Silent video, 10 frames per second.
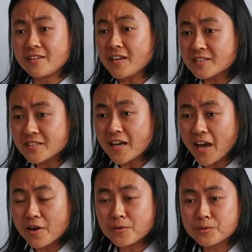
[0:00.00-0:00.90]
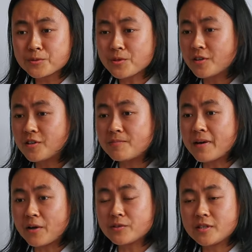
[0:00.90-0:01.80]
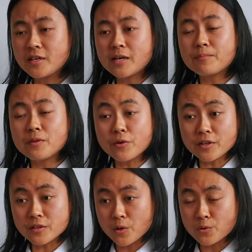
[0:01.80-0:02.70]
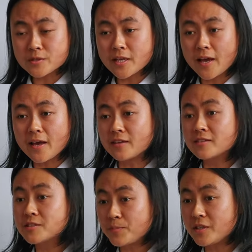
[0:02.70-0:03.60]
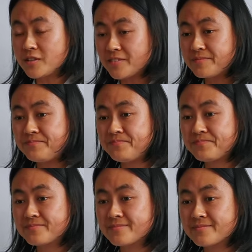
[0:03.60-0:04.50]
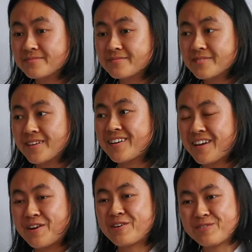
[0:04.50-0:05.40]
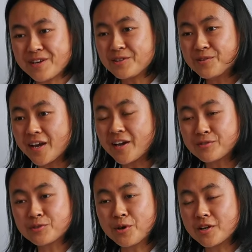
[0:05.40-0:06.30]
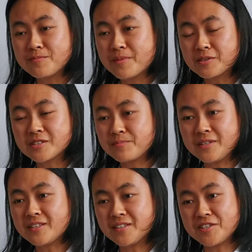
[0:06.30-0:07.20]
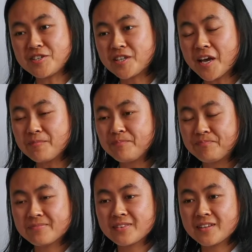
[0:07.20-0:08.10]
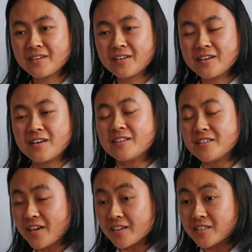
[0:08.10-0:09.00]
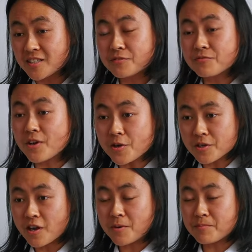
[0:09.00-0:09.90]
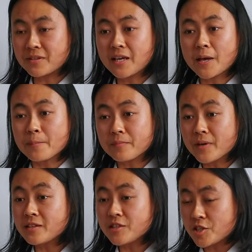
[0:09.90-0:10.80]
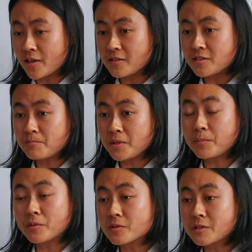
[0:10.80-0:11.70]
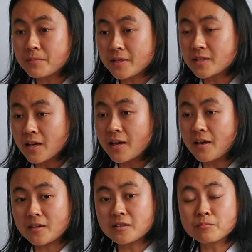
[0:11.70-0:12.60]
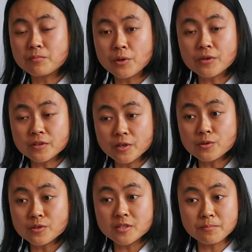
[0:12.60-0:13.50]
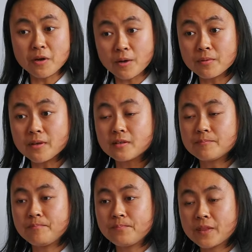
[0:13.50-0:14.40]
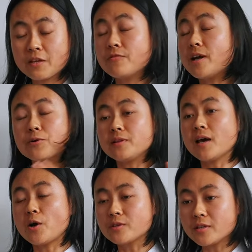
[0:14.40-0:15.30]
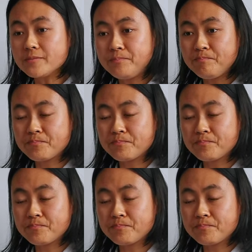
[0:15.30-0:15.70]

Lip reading: Next, I want to talk about blowing nose and spitting. Why do I have to talk about spitting each time? Yeah, it is very common. Many Chinese people spit and blow nose in public. Very loudly.